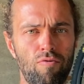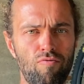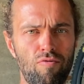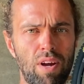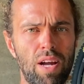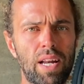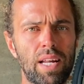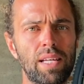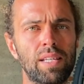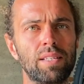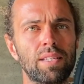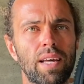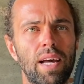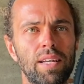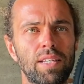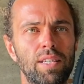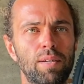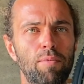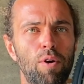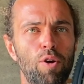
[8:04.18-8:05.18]
really
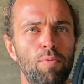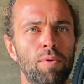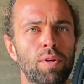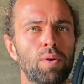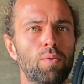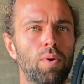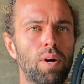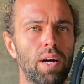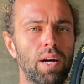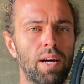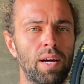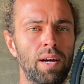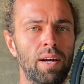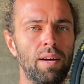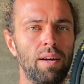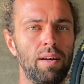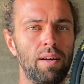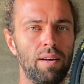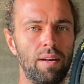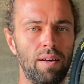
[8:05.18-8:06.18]
sketchy moment where
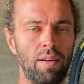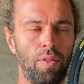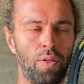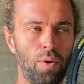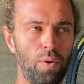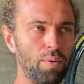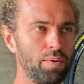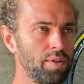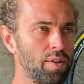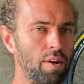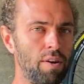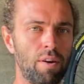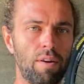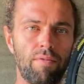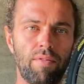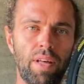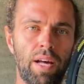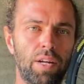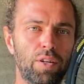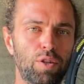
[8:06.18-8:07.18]
I thought I was going over
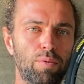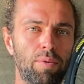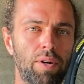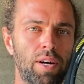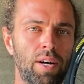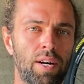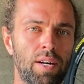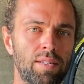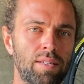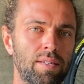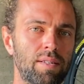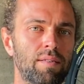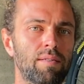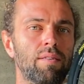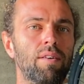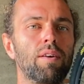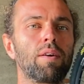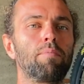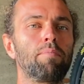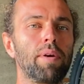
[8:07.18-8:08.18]
the handlebars,
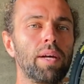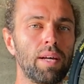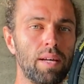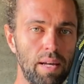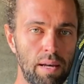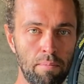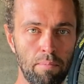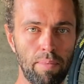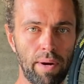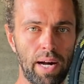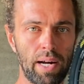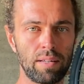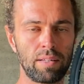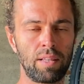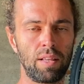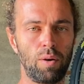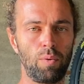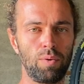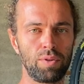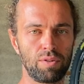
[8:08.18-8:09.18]
like a big impact
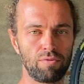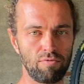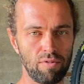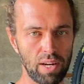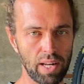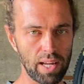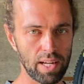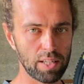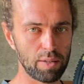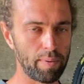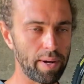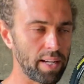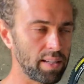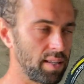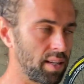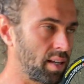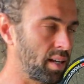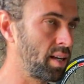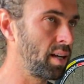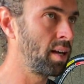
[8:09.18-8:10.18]
that I wasn't really expecting.